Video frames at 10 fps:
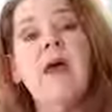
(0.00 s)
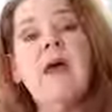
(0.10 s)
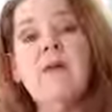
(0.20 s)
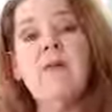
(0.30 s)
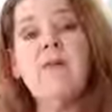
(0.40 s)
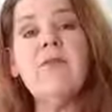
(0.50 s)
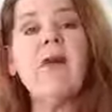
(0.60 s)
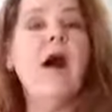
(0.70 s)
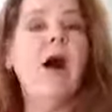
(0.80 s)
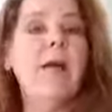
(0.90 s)
Use
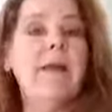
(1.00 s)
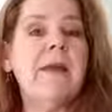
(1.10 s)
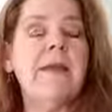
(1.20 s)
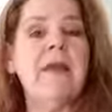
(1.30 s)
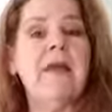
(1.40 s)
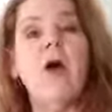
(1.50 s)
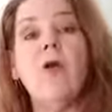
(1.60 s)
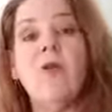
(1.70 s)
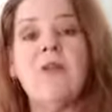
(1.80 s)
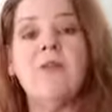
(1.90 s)
almond and
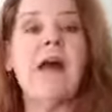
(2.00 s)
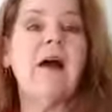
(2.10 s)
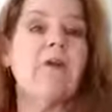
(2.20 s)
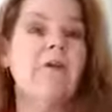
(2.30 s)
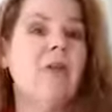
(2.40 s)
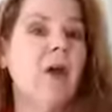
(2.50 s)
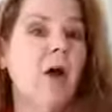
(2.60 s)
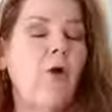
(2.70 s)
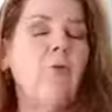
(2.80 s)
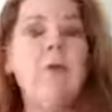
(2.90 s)
oat flours and
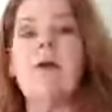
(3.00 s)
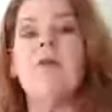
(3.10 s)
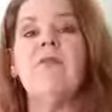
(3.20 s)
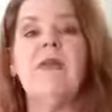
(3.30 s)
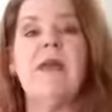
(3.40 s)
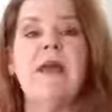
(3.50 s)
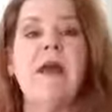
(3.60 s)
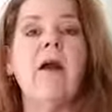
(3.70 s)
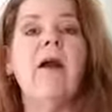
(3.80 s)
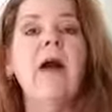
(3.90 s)
oatmeals in
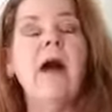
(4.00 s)
there.